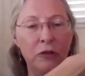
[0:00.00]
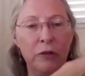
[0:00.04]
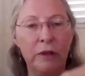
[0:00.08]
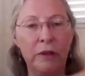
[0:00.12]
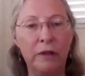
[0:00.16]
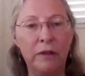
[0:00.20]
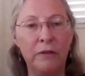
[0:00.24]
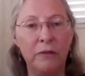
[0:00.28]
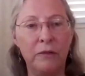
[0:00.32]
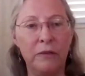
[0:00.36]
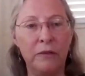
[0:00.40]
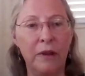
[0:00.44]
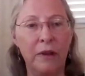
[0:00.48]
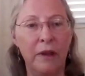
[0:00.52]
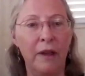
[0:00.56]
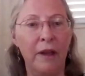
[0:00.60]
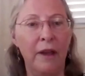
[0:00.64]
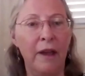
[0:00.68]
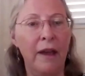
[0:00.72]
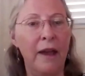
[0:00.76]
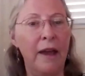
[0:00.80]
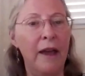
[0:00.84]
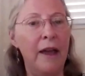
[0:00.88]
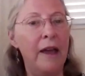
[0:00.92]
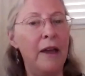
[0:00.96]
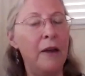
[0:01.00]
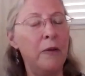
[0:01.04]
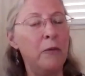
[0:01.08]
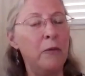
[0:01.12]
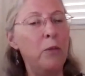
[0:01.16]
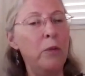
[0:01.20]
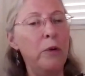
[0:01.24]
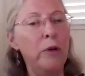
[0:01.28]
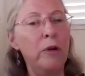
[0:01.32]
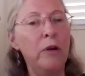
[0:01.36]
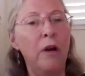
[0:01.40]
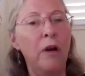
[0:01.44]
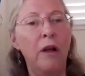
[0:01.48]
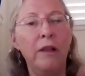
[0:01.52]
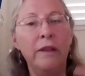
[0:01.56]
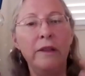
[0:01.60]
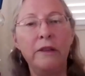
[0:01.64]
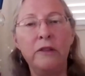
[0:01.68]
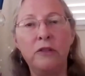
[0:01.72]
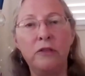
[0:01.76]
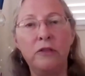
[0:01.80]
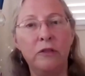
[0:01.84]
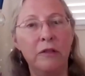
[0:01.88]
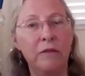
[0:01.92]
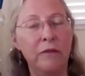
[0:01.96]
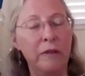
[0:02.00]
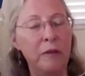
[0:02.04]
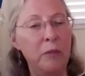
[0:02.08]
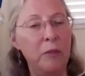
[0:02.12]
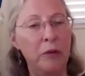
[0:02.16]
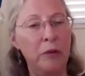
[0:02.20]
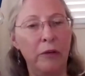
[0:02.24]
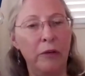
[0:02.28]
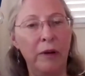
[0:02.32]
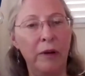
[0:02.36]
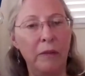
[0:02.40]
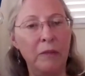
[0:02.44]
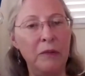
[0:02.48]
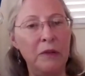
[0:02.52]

it, and we're all intuitively programmed to